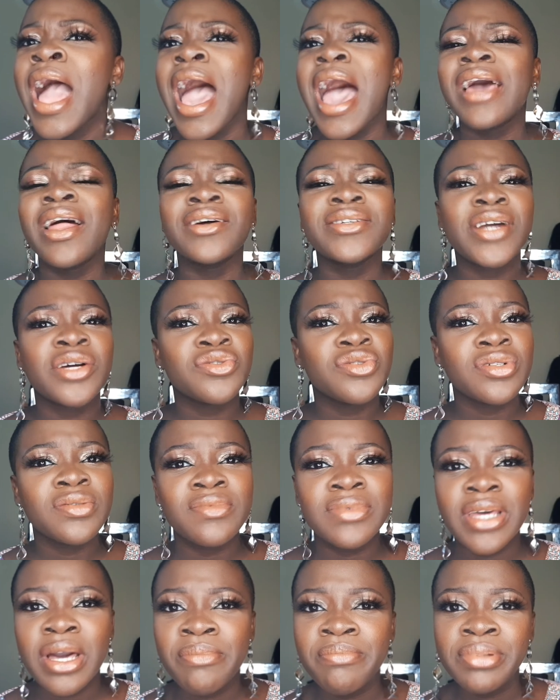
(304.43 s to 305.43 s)
I actually told him
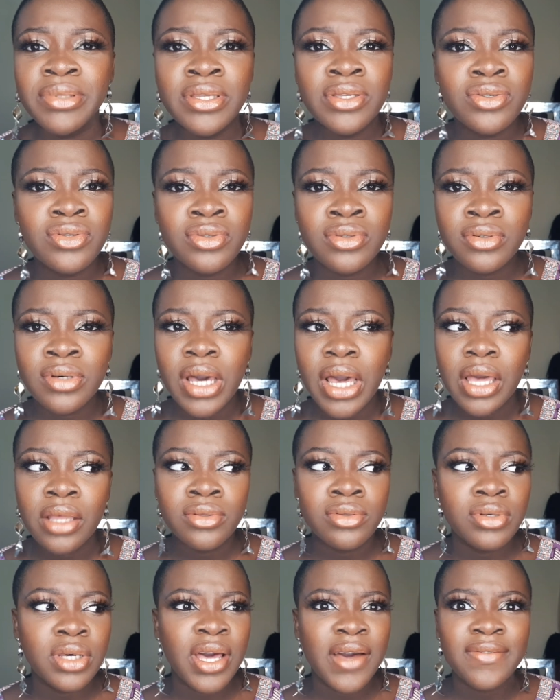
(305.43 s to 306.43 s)
that, please though, I
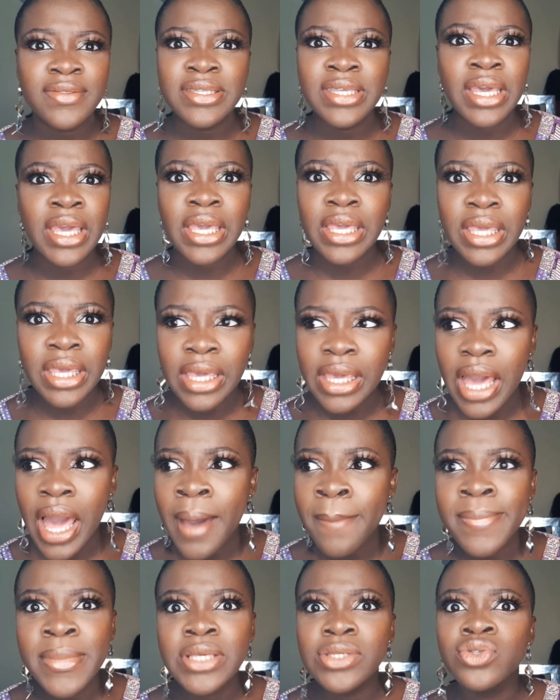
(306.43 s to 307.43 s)
don't have 10k.
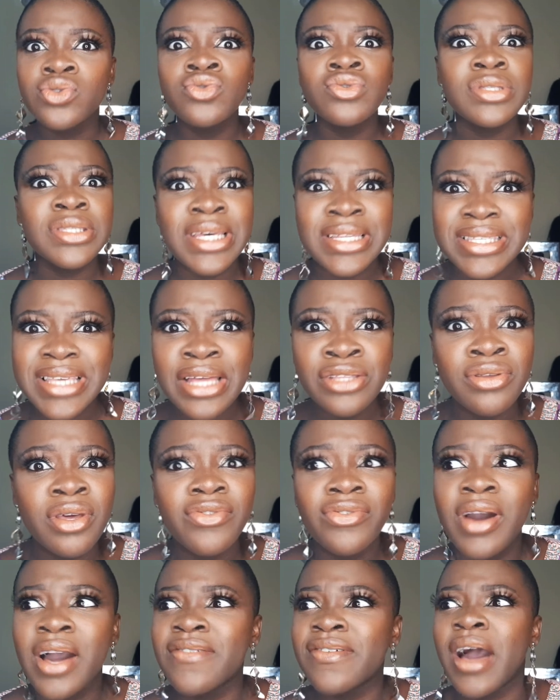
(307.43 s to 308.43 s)
I'm a student. I'm
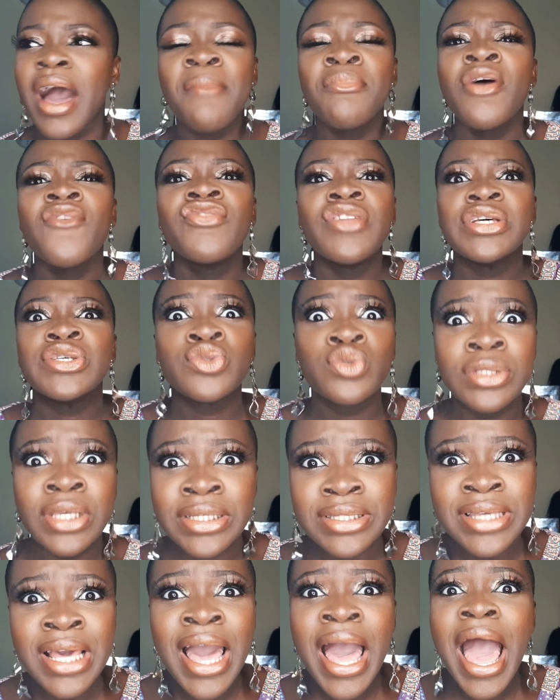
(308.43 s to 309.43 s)
not even a
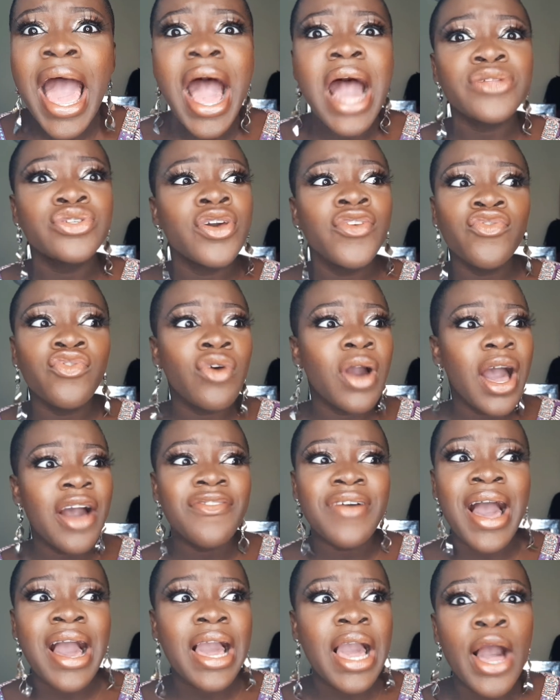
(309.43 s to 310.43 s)
student. I don't even
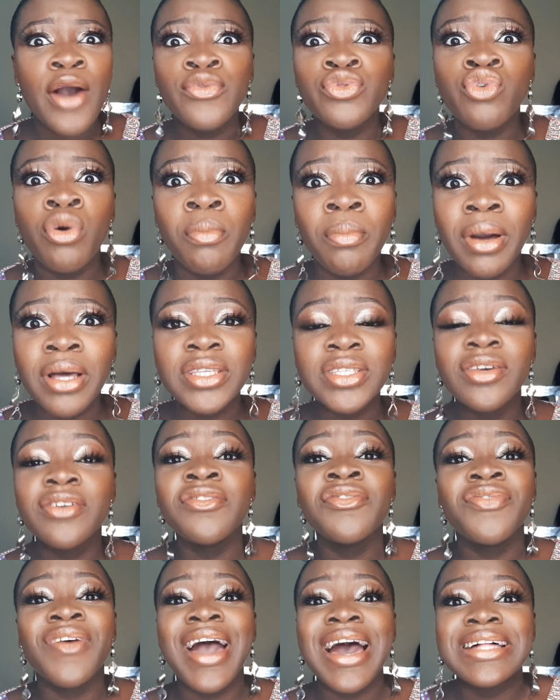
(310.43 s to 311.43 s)
have account number. So
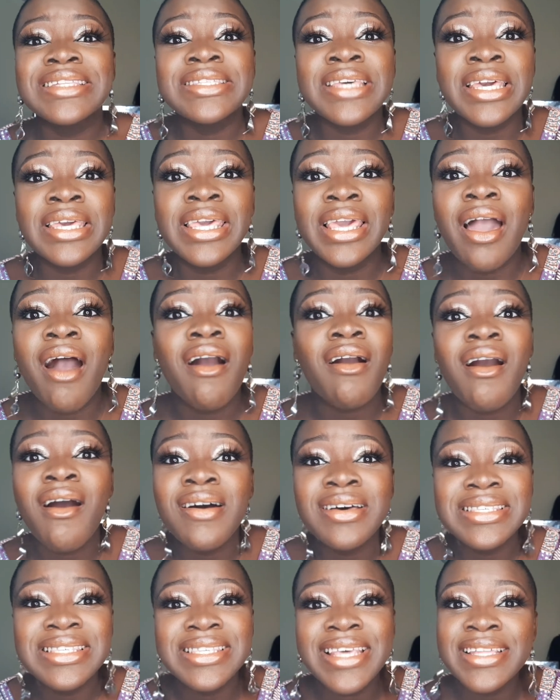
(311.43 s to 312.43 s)
if I had 10k, I
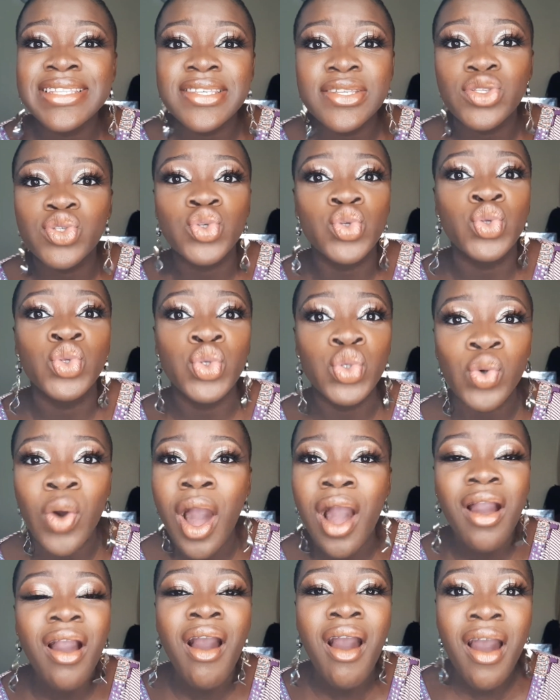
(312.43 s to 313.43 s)
can't send it to you.
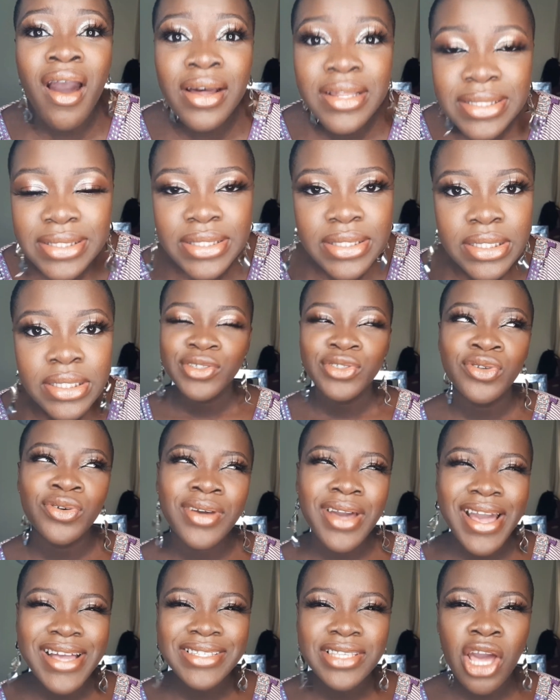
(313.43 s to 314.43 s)
I can't. So
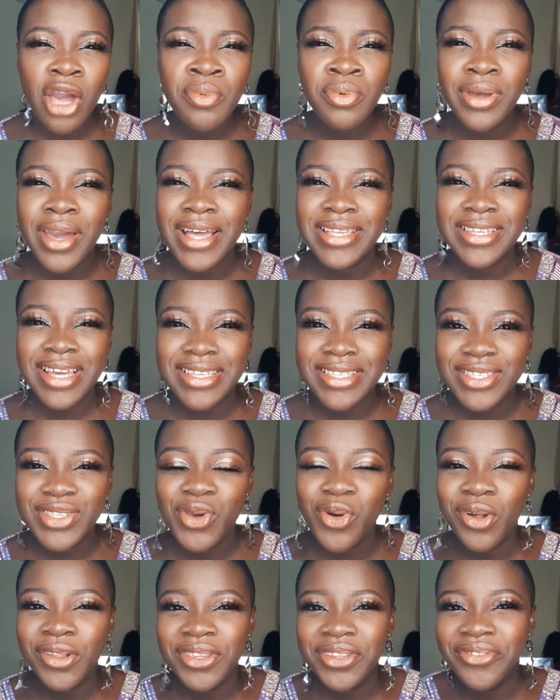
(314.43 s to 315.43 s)
guys, I hope you guys can see
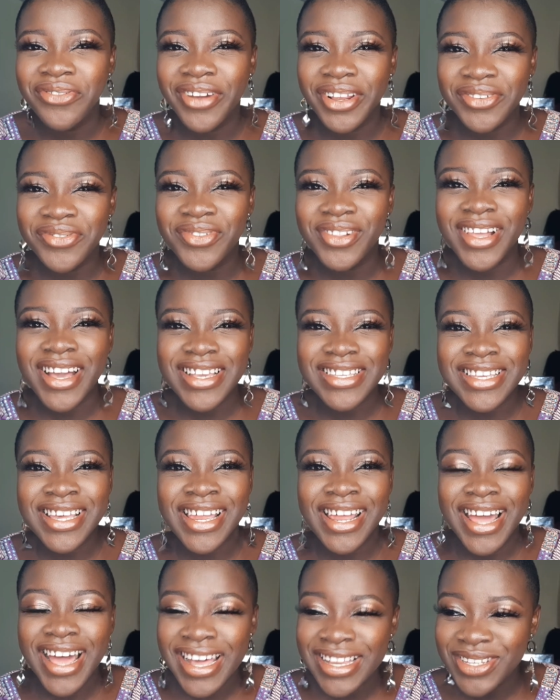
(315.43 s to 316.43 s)
all the red flags that
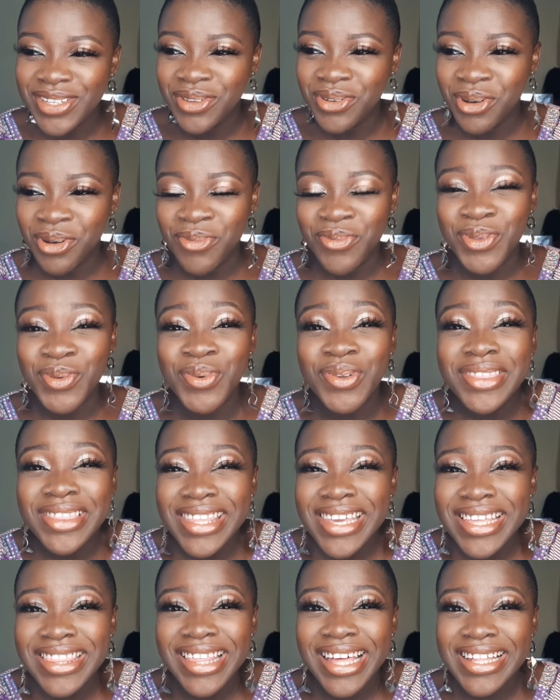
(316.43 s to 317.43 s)
are adding up. You would
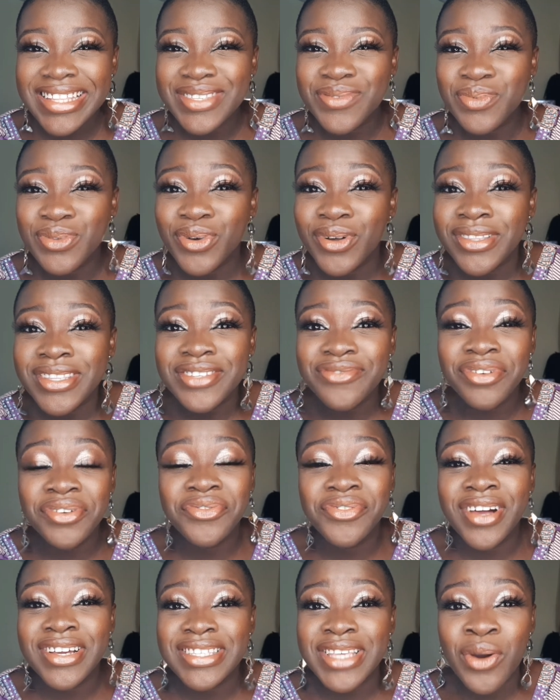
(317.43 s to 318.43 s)
think that with all these red
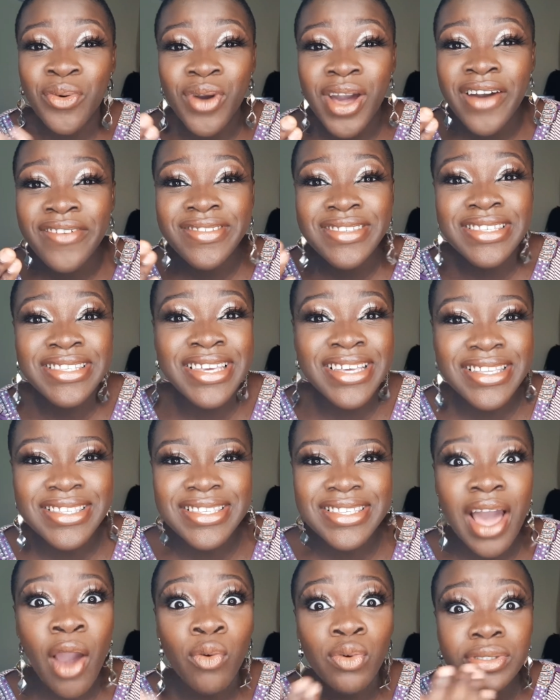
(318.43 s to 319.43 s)
flags, I will have
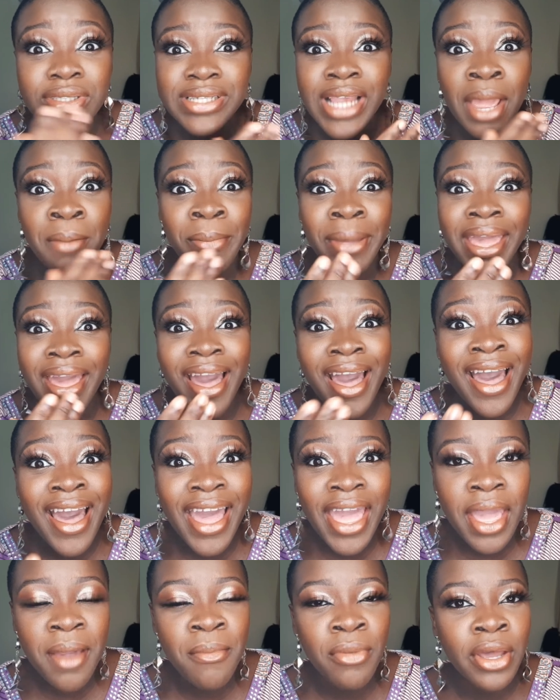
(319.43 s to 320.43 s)
sense. I will shine my
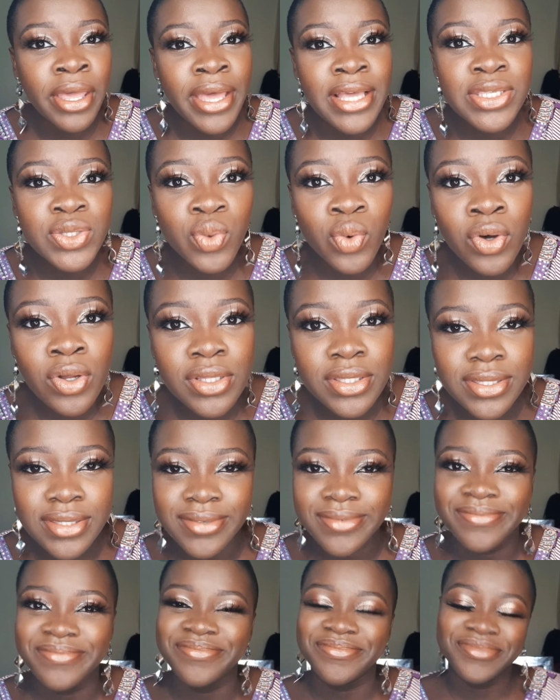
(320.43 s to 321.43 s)
eye. But guess what?
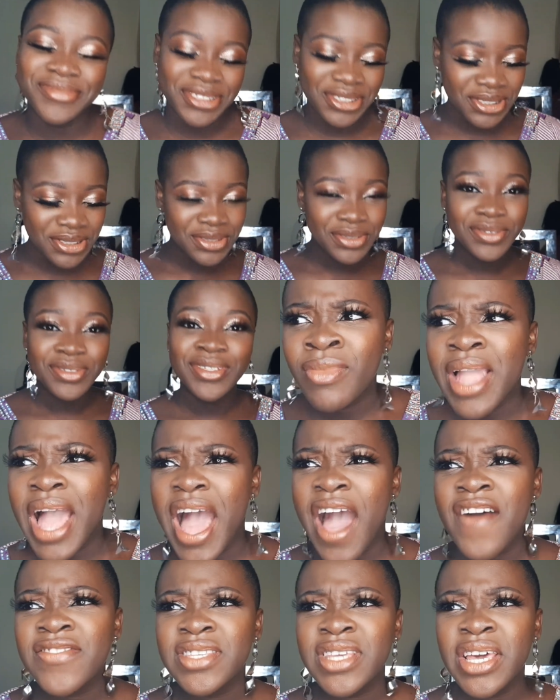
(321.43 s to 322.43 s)

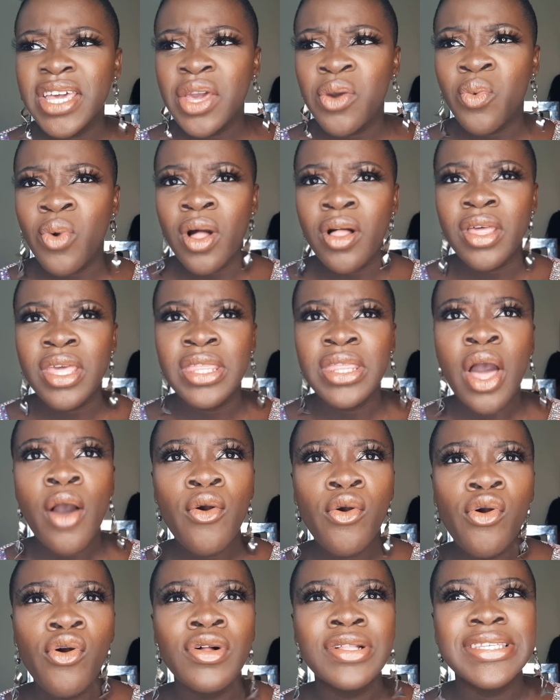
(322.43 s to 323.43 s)
After a while, he
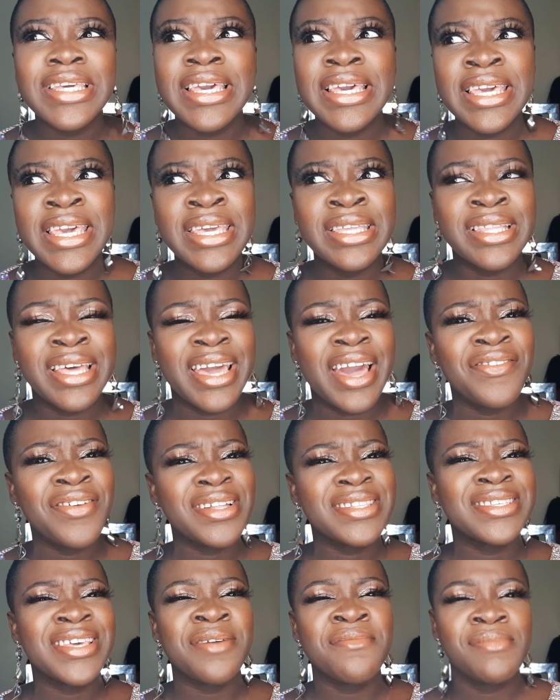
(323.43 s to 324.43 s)
now called again. Like after
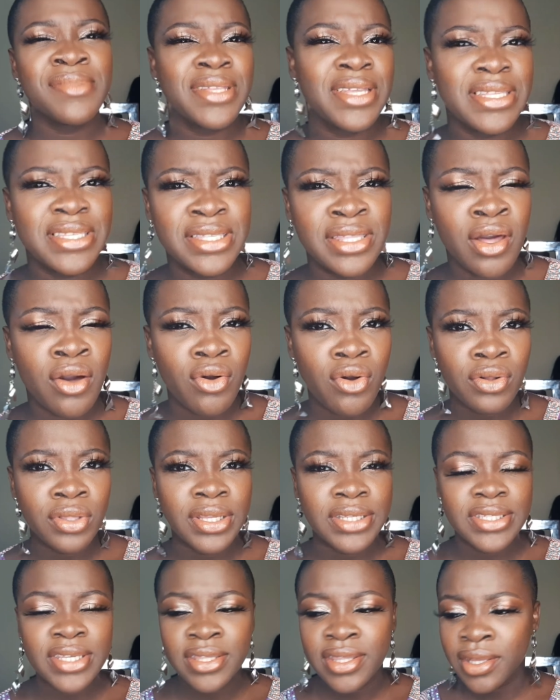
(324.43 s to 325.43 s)
10 minutes, he now called
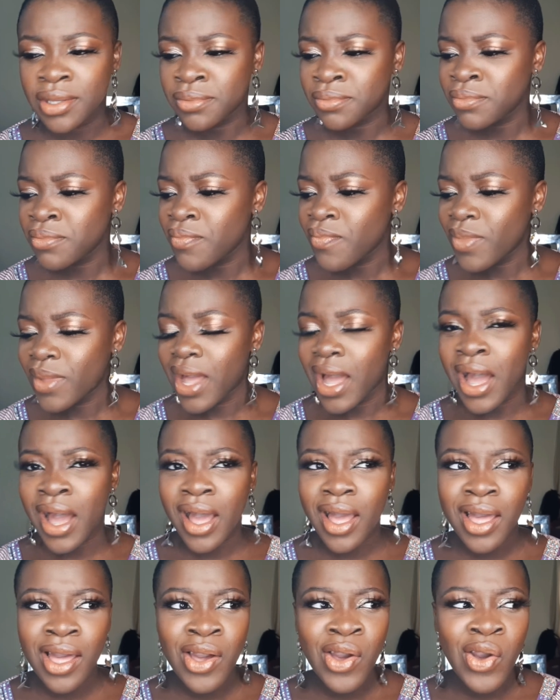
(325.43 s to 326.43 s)
and said that,